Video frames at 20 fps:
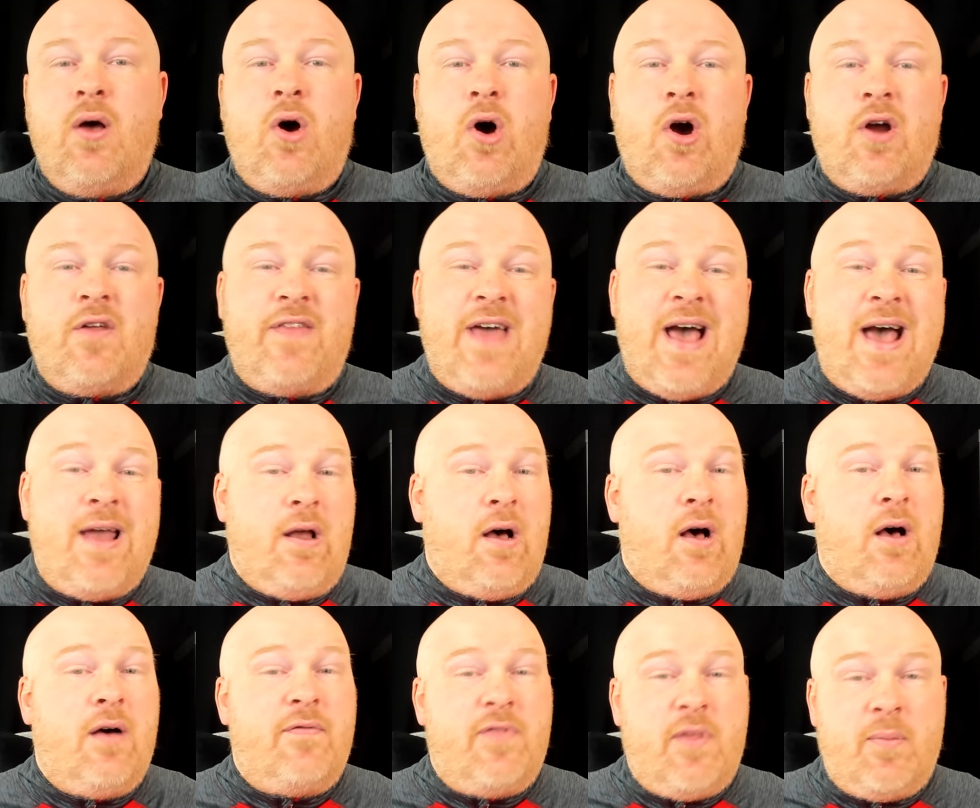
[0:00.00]
are that
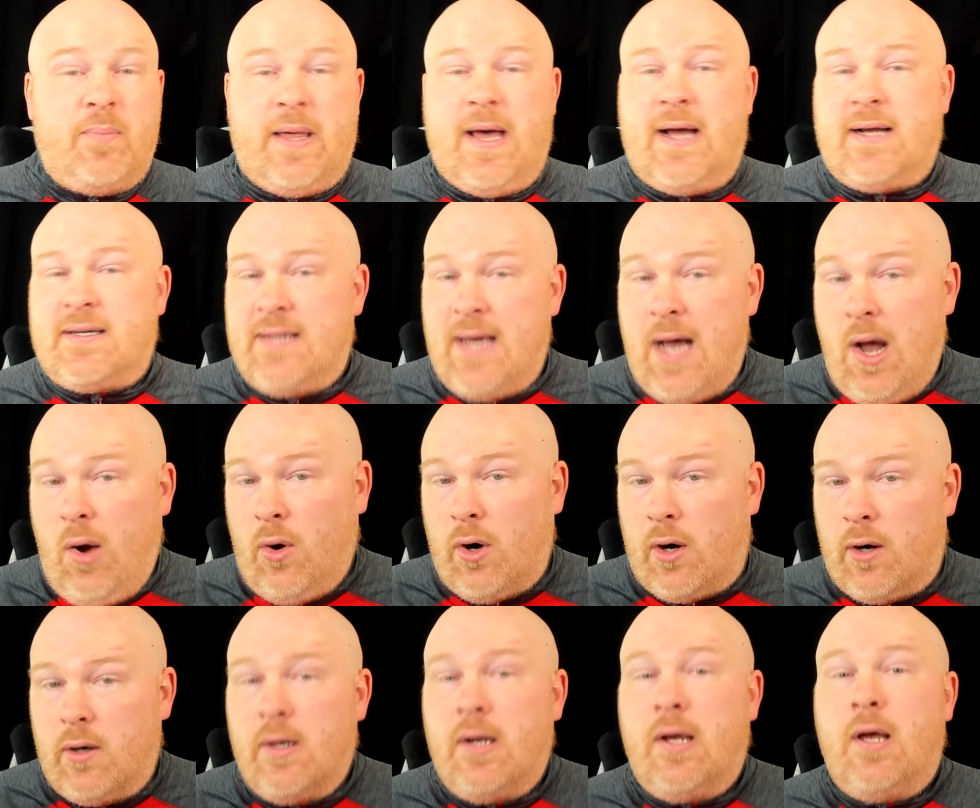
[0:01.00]
of the Black Tower.